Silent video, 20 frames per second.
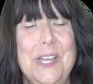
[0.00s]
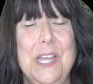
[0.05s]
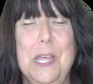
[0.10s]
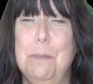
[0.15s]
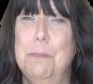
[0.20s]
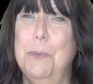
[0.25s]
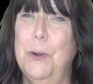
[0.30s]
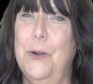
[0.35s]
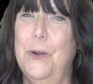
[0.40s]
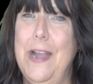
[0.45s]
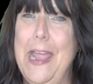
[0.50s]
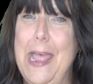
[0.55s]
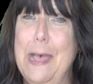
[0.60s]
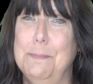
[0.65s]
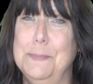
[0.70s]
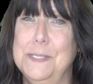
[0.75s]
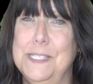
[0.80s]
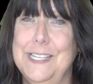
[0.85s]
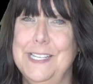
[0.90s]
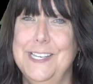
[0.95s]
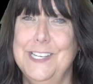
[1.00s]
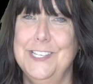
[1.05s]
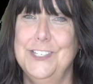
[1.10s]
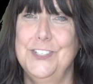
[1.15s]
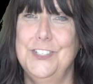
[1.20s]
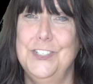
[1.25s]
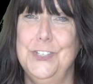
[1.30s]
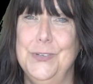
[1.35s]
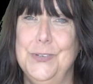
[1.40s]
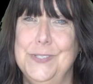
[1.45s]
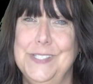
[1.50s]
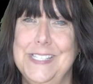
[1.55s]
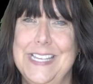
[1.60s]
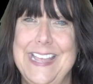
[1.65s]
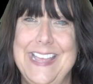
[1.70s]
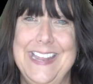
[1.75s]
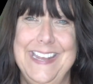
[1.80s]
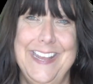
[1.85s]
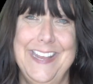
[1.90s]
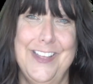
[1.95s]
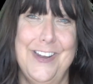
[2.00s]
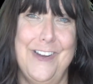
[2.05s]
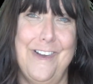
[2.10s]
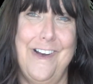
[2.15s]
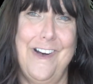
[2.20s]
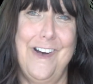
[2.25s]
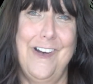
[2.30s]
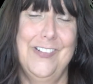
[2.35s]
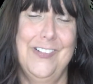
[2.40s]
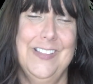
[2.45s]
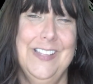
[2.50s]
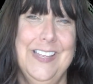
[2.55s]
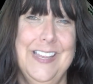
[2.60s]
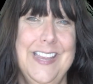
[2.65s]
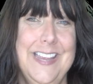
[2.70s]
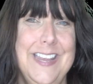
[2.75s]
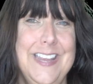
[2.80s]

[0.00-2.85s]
And perhaps they didn't choose any at all.